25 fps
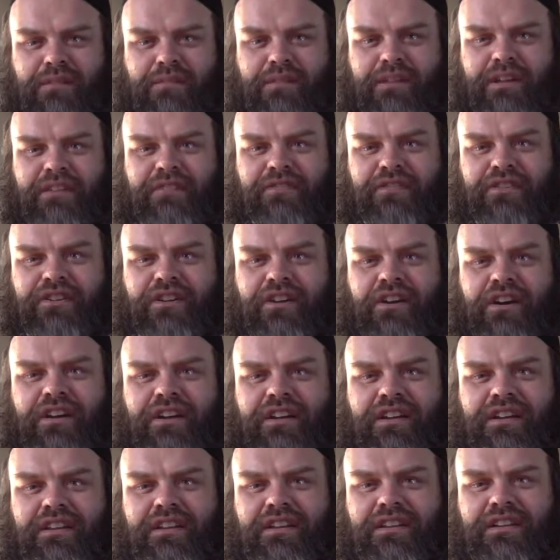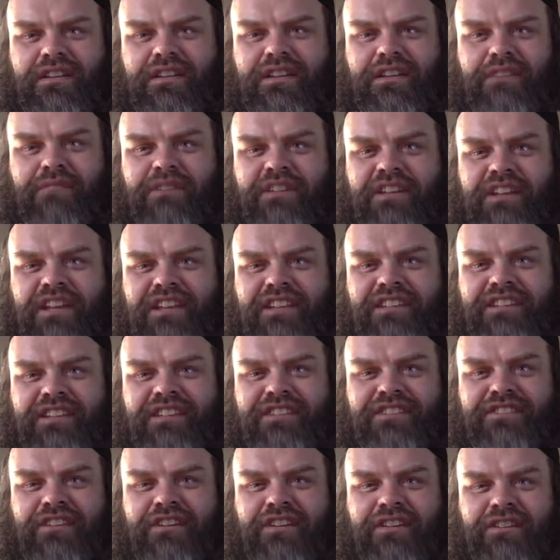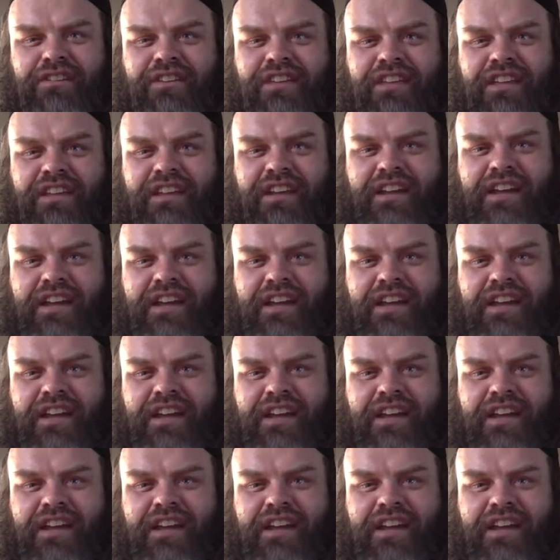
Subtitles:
But if you're not, then we need to start looking